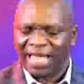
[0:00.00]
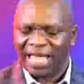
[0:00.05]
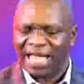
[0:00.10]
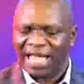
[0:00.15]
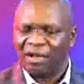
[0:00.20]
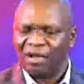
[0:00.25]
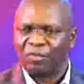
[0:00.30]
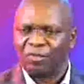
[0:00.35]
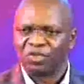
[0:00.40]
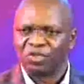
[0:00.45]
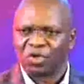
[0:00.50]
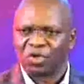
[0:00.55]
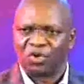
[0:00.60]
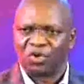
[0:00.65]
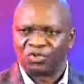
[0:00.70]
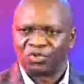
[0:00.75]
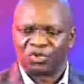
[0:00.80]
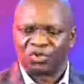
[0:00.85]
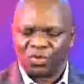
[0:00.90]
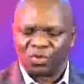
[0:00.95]
how much
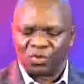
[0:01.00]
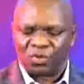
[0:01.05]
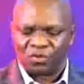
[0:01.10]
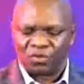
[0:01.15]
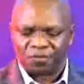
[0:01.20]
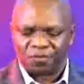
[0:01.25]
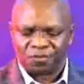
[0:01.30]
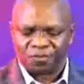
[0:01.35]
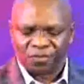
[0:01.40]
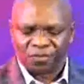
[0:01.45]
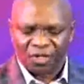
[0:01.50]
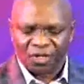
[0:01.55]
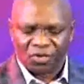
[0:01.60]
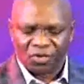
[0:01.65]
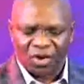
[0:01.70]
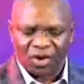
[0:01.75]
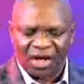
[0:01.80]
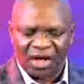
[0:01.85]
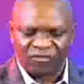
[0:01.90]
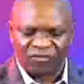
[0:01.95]
control you
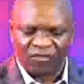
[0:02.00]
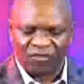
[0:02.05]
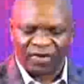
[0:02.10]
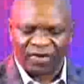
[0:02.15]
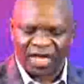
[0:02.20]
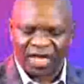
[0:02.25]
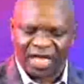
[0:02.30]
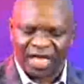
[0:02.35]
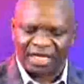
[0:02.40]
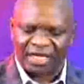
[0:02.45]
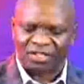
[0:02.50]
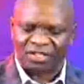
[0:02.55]
have over cash.